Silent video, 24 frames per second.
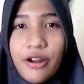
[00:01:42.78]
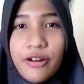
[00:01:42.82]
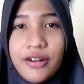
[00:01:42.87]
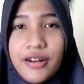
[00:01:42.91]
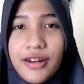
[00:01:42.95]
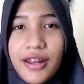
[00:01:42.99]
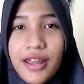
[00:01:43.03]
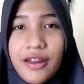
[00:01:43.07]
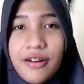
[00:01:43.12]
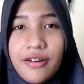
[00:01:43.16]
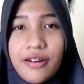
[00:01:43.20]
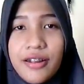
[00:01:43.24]

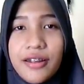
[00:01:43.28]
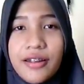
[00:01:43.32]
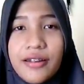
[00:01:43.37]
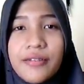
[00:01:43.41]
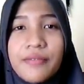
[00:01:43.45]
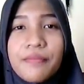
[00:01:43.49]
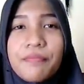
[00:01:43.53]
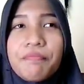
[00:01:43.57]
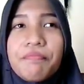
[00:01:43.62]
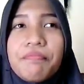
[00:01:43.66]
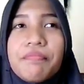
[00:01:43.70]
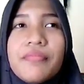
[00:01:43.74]
ordinary.
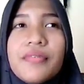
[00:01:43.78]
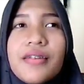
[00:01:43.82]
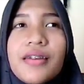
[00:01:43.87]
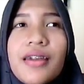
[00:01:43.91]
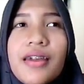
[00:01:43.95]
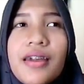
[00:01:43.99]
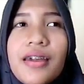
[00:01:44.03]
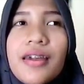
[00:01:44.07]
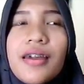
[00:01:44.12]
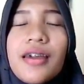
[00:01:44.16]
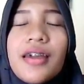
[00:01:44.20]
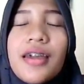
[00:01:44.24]

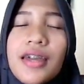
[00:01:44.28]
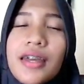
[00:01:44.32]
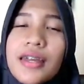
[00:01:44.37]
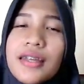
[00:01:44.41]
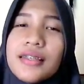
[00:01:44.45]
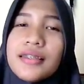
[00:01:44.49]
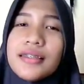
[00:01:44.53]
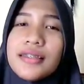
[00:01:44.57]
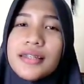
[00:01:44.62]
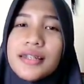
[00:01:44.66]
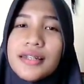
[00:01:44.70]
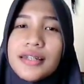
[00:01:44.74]

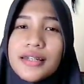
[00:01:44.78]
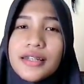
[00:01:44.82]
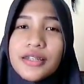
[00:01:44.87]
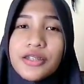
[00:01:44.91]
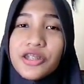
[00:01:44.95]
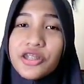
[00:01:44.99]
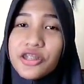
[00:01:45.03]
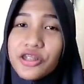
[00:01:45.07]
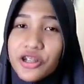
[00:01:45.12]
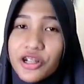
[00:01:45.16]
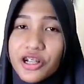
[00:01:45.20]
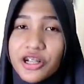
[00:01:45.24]
In
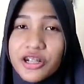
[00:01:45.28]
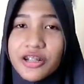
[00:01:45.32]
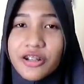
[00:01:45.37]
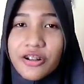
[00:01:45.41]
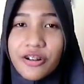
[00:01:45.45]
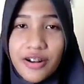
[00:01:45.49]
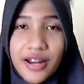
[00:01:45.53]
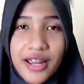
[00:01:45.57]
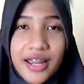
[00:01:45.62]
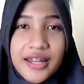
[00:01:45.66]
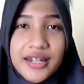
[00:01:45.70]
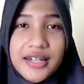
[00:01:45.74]
the third
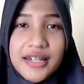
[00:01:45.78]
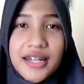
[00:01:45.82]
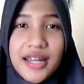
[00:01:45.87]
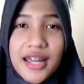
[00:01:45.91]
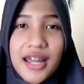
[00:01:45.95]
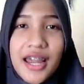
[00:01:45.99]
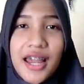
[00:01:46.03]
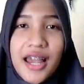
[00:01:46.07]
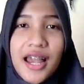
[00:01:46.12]
grade,